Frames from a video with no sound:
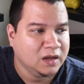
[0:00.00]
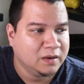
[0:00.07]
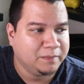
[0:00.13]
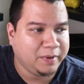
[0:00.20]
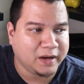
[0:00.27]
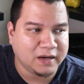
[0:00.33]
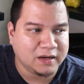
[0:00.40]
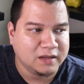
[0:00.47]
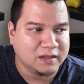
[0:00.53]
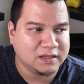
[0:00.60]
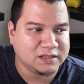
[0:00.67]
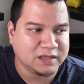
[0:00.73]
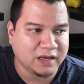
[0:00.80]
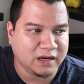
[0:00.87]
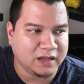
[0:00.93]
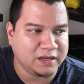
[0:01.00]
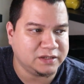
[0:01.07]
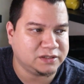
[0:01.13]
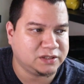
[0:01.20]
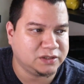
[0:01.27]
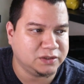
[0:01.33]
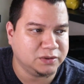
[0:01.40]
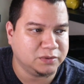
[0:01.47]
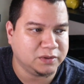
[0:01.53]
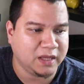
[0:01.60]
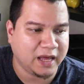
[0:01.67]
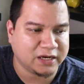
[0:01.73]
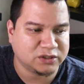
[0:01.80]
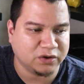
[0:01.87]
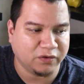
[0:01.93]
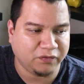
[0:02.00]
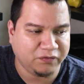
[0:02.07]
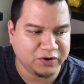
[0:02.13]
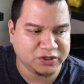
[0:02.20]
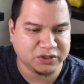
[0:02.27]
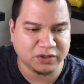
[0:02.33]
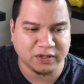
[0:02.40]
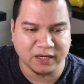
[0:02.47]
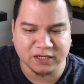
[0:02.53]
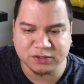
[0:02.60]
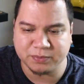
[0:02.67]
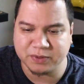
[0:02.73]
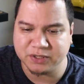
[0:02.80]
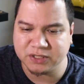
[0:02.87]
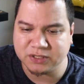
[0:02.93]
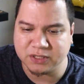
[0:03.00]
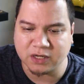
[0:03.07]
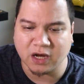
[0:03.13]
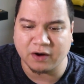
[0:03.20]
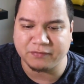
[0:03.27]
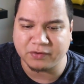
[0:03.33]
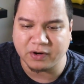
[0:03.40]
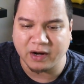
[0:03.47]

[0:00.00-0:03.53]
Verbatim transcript: But let's get into the actual official announcement just to cover